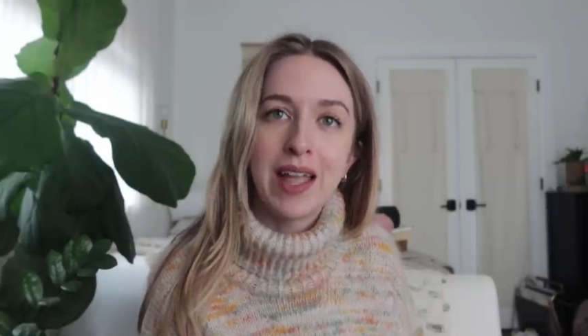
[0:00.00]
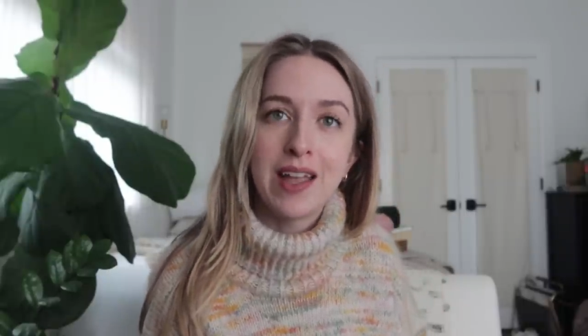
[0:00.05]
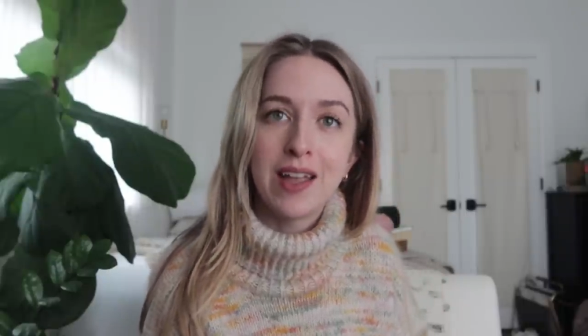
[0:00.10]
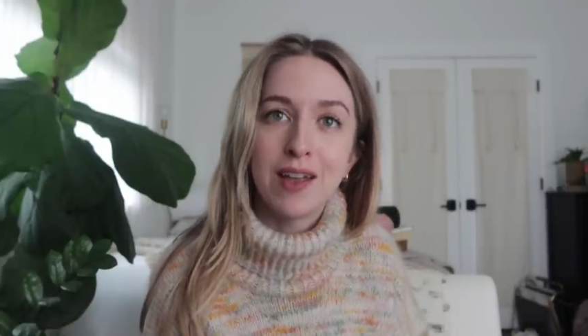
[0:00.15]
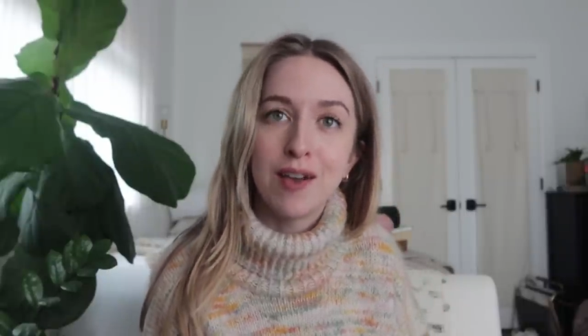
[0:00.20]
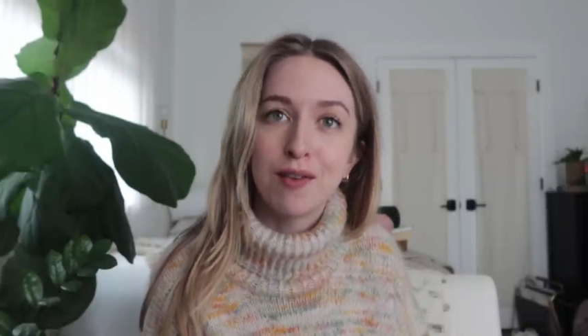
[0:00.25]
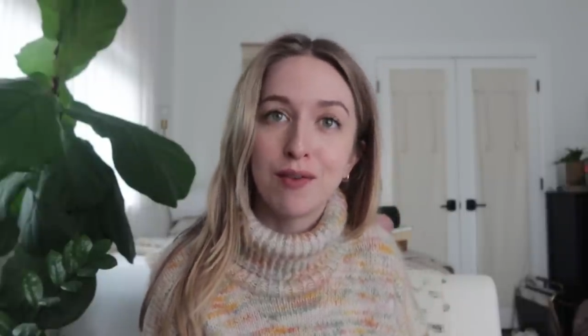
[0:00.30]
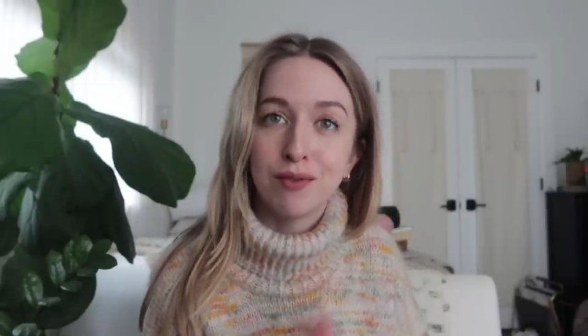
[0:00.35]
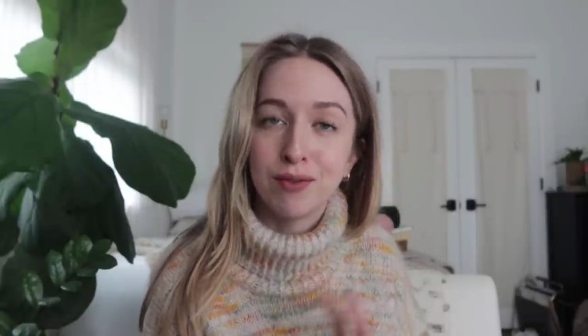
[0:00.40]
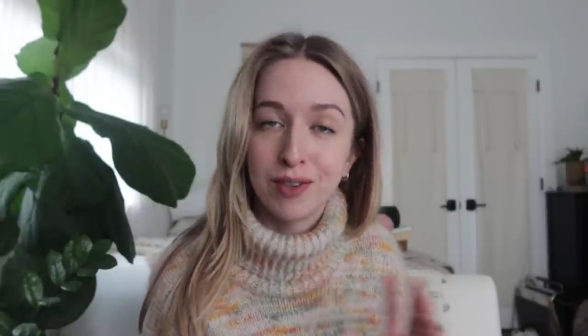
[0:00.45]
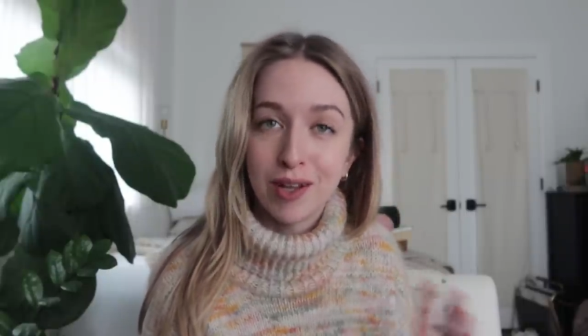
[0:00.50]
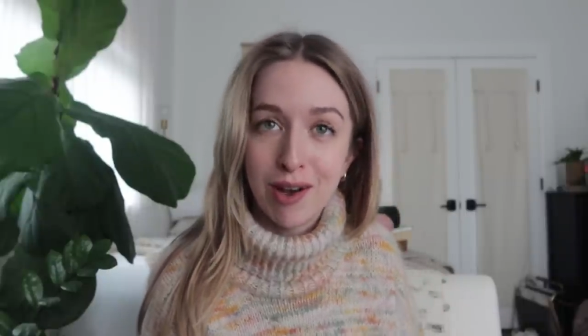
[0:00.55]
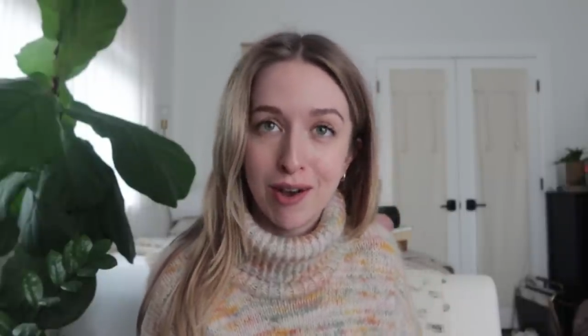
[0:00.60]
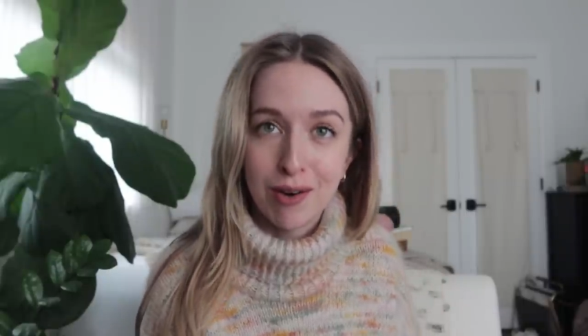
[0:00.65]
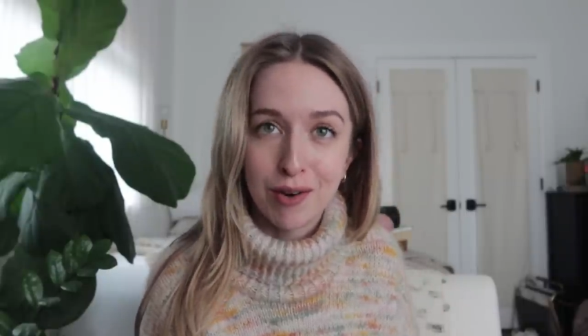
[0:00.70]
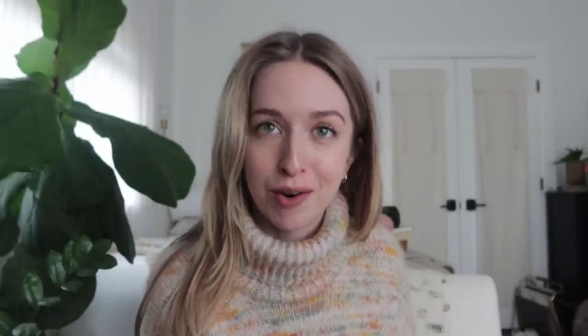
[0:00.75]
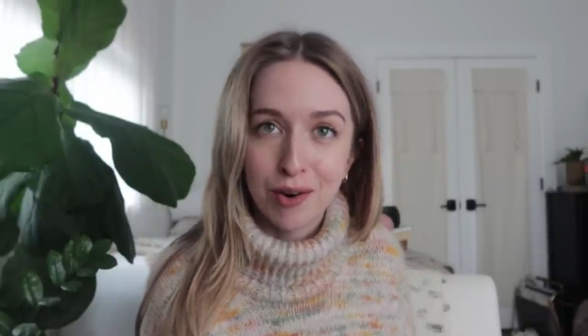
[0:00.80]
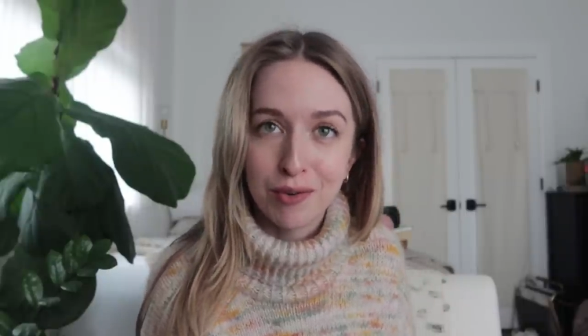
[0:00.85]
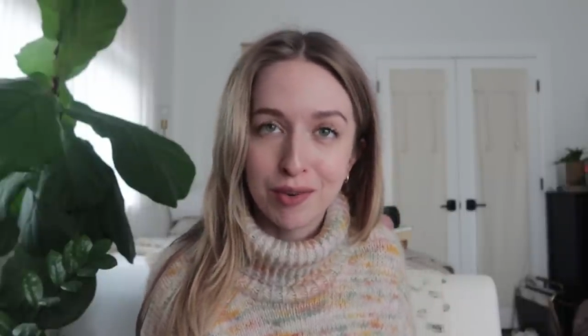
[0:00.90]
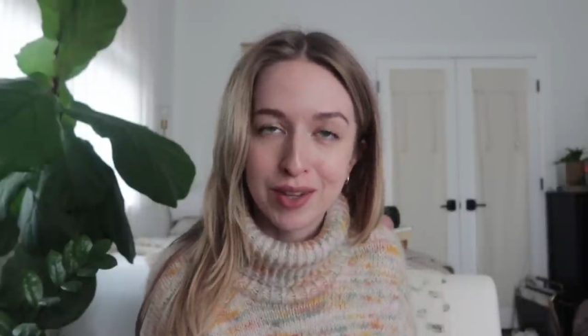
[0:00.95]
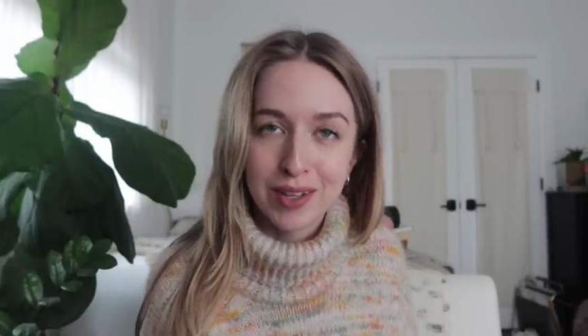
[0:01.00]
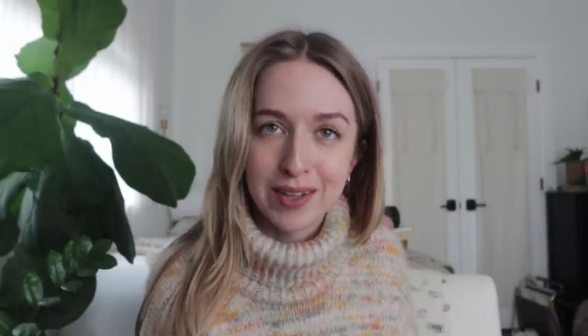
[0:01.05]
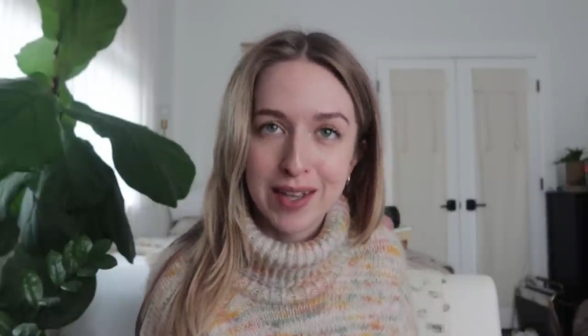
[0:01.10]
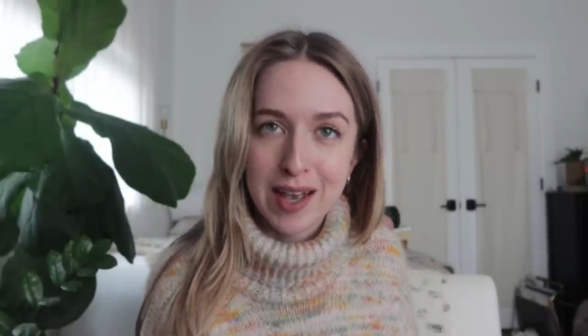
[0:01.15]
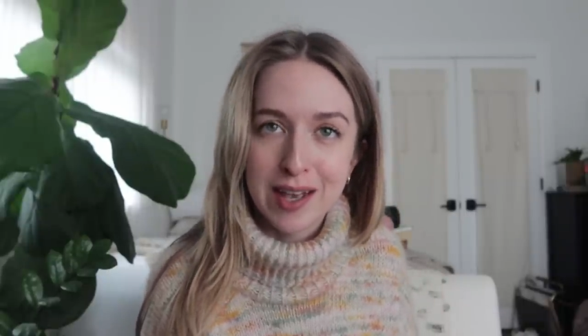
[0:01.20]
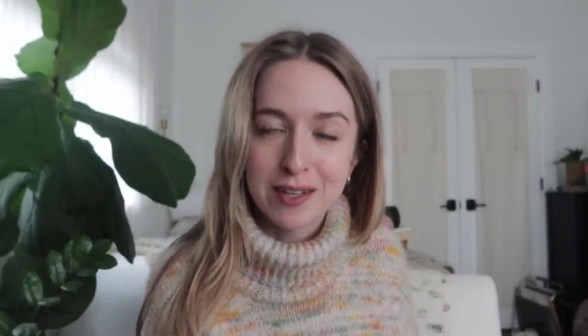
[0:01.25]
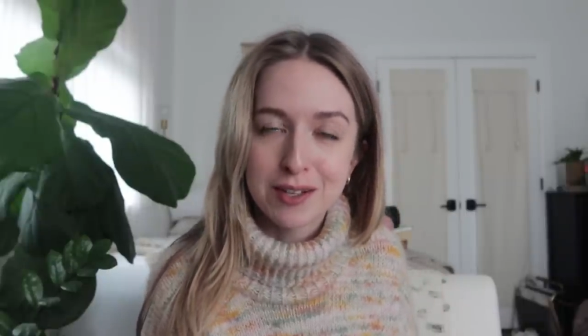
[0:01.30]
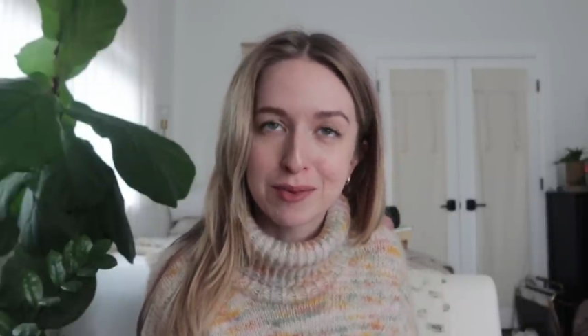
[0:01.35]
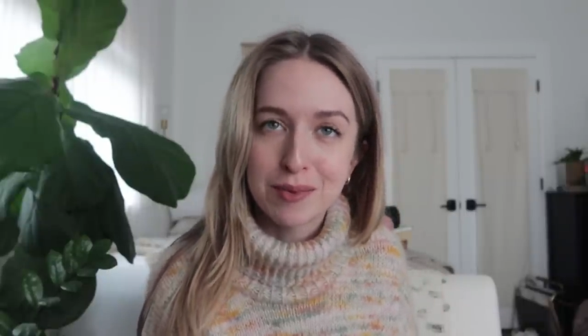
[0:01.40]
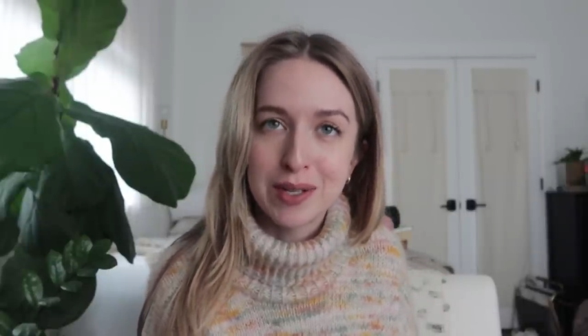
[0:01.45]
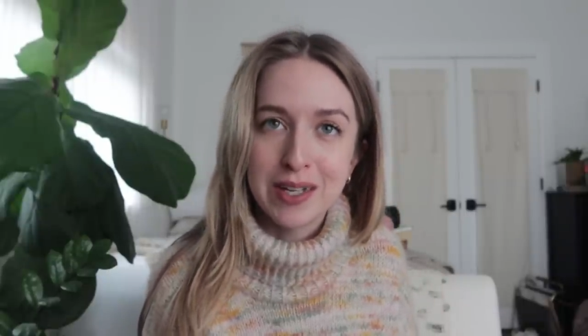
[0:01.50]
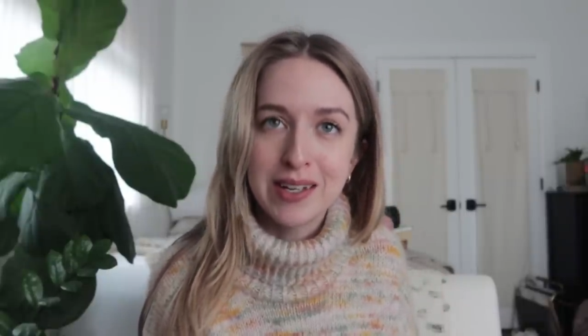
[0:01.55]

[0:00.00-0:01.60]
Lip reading: a vlog over the last